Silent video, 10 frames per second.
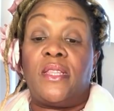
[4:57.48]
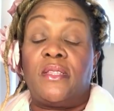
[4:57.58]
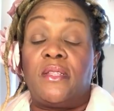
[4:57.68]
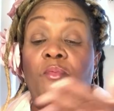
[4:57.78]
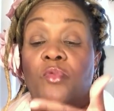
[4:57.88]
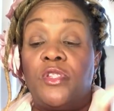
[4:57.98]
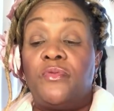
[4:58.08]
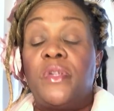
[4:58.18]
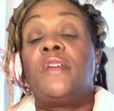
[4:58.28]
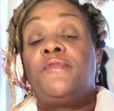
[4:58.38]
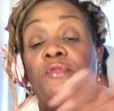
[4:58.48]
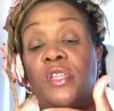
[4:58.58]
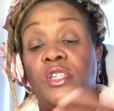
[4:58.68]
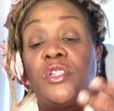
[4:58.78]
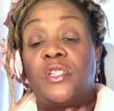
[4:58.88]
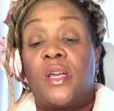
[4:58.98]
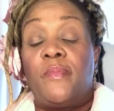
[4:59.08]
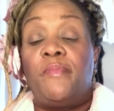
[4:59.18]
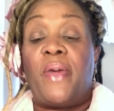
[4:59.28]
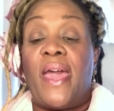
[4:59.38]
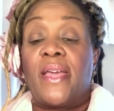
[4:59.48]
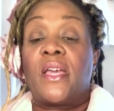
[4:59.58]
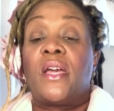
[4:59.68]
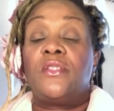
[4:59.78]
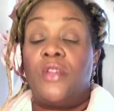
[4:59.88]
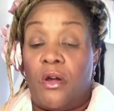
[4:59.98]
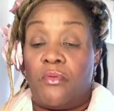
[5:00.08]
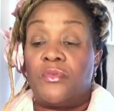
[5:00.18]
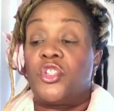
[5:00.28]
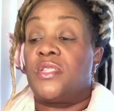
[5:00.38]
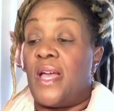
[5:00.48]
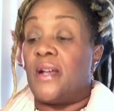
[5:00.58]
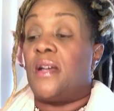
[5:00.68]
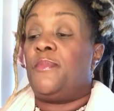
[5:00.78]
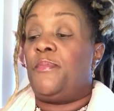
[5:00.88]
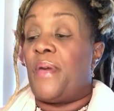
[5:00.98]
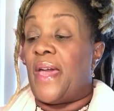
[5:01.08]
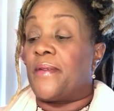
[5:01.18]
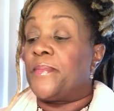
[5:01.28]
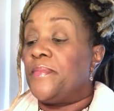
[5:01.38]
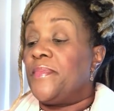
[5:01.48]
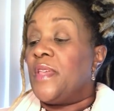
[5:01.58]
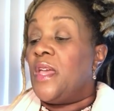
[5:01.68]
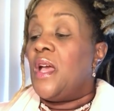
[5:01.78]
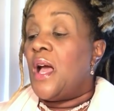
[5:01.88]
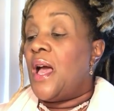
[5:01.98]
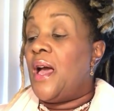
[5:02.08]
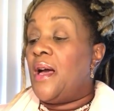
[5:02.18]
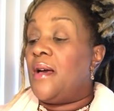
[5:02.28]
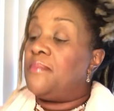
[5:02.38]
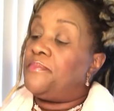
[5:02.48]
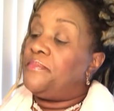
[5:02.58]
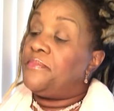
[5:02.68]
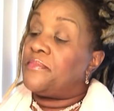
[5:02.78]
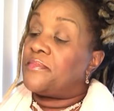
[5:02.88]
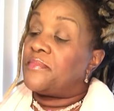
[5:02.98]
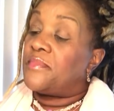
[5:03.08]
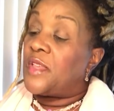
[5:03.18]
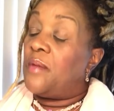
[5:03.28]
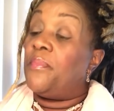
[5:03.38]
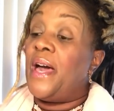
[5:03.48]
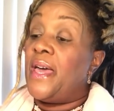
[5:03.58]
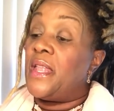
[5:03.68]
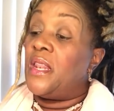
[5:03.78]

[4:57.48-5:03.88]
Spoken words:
at this, and I'm wondering if you think she's coming back. No, she's not coming back. But